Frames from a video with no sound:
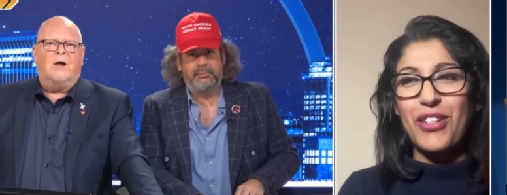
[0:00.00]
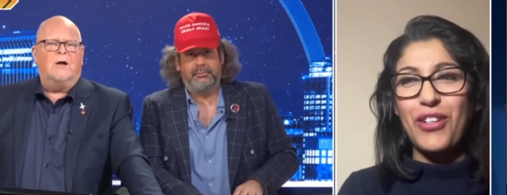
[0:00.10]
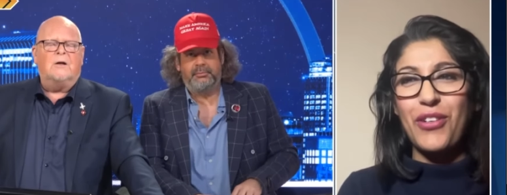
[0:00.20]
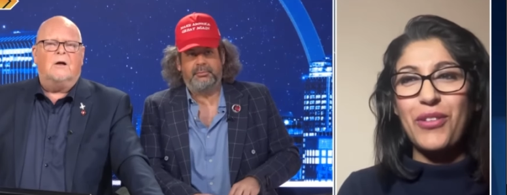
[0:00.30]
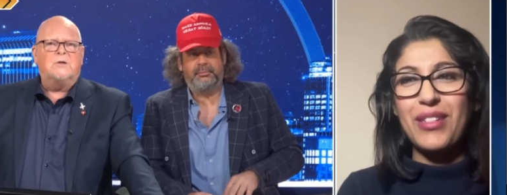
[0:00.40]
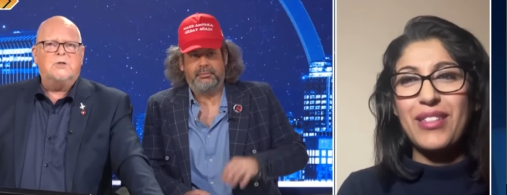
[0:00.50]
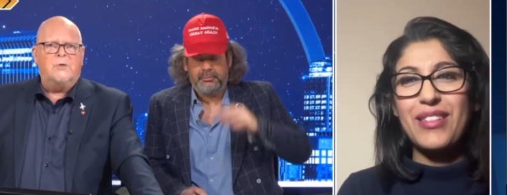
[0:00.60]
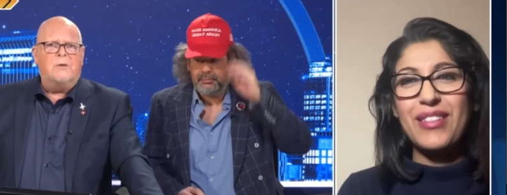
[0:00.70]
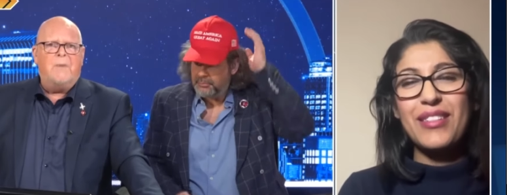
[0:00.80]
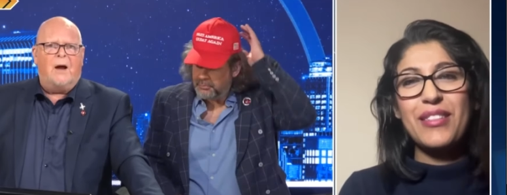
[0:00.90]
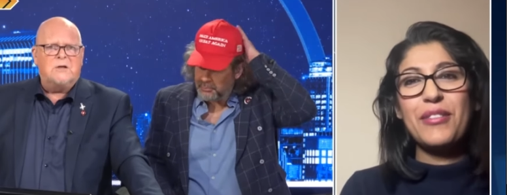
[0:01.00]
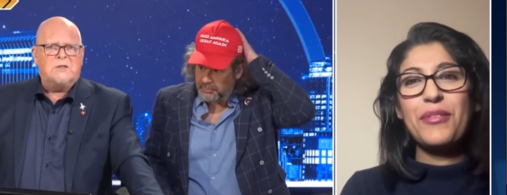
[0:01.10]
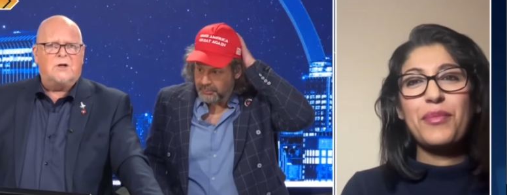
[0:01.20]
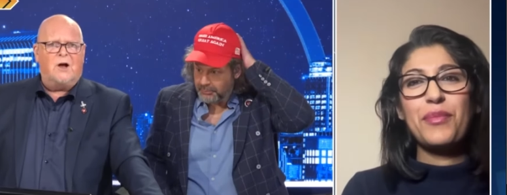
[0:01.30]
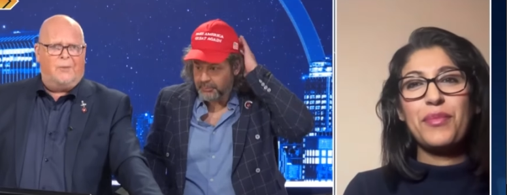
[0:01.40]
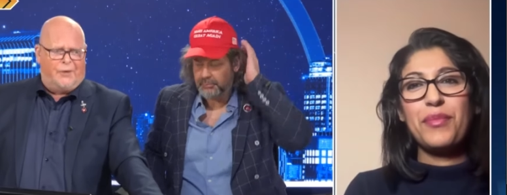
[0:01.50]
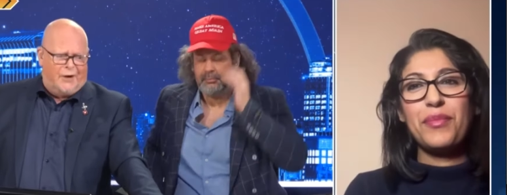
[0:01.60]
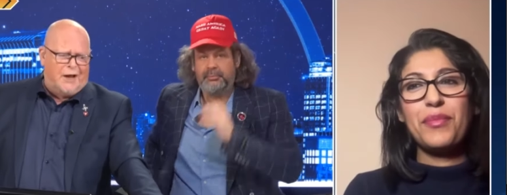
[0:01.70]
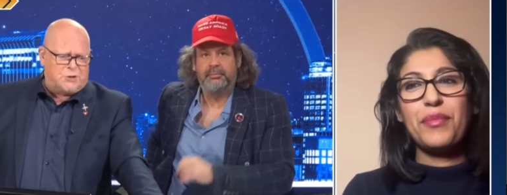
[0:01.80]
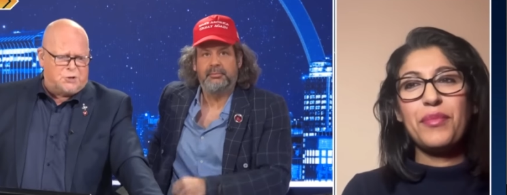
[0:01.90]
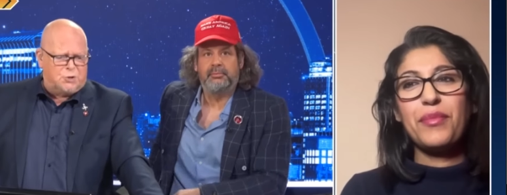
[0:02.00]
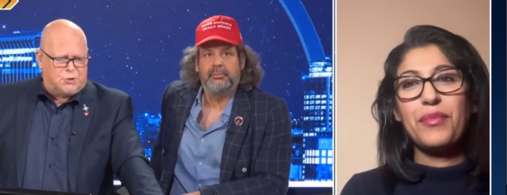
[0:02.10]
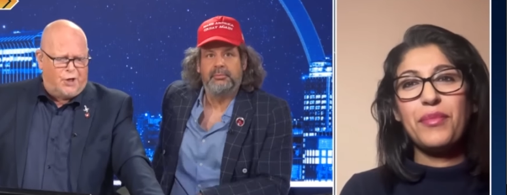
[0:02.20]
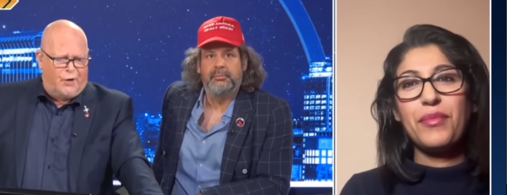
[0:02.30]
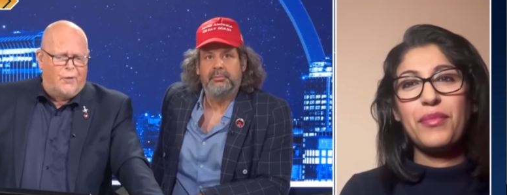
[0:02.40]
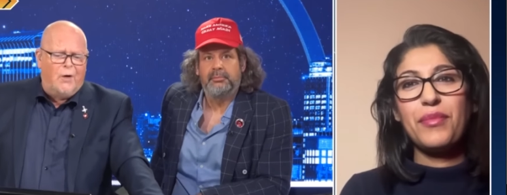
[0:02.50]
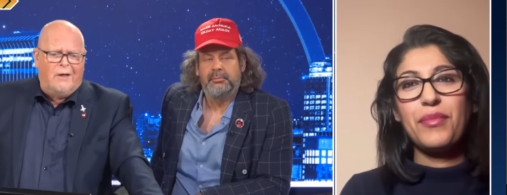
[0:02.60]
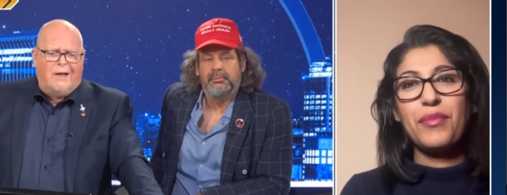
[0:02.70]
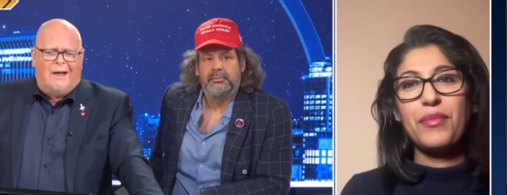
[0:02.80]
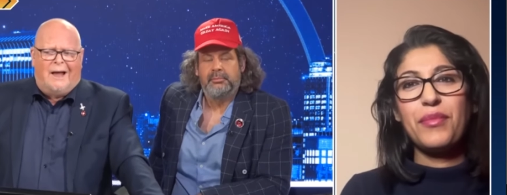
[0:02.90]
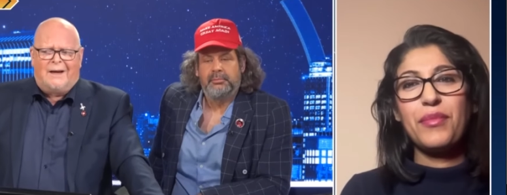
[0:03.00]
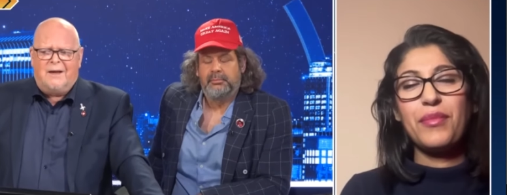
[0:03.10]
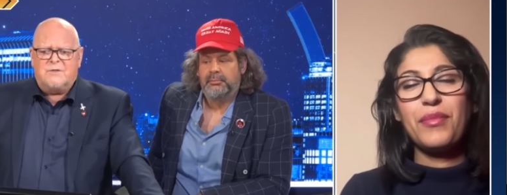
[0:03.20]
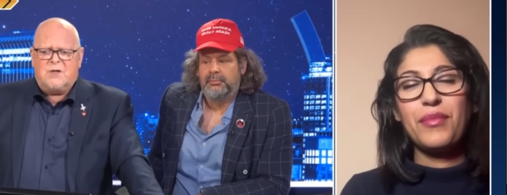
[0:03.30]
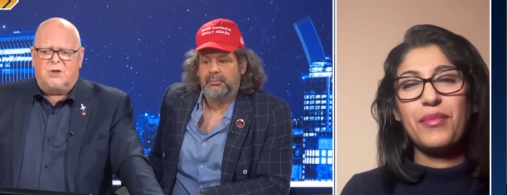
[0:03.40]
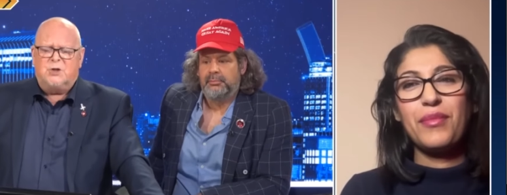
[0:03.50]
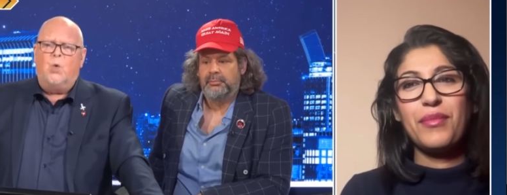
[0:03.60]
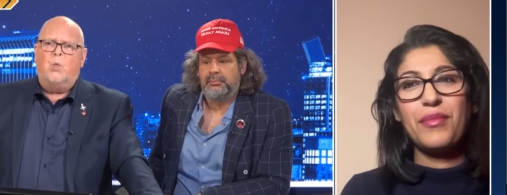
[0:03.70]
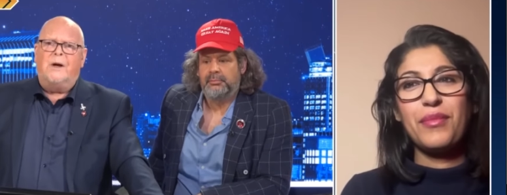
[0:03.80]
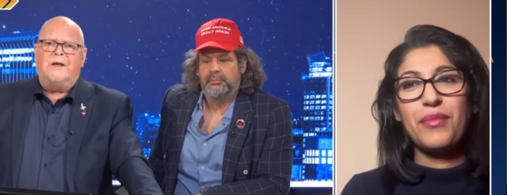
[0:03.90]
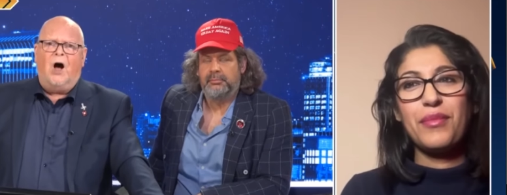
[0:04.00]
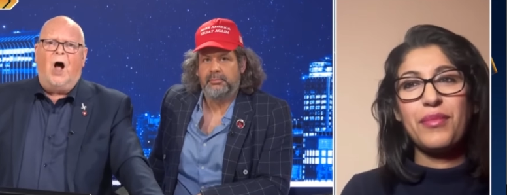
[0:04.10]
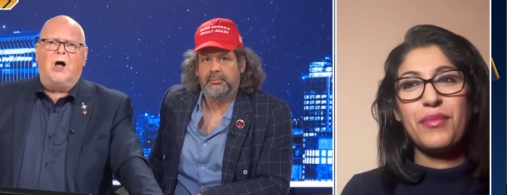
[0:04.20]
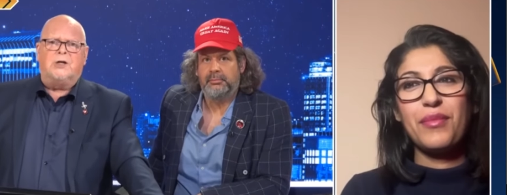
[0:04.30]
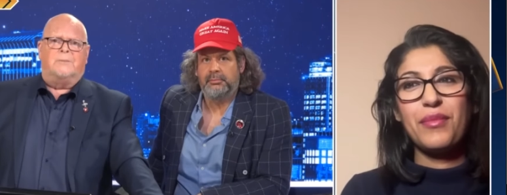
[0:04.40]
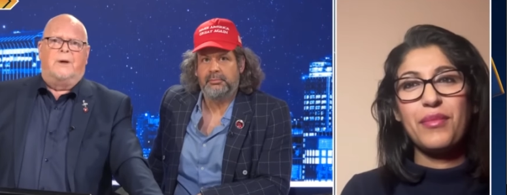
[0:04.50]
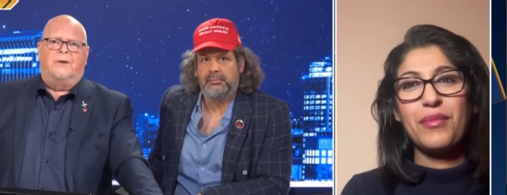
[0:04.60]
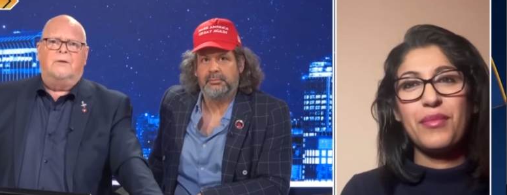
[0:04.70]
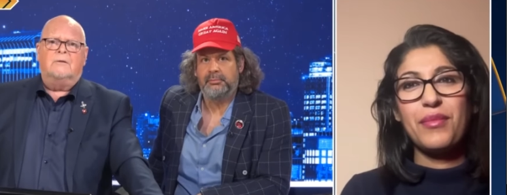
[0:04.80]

Speaker 1: aren't you embarrassed to come on a national show and have such a weak argument?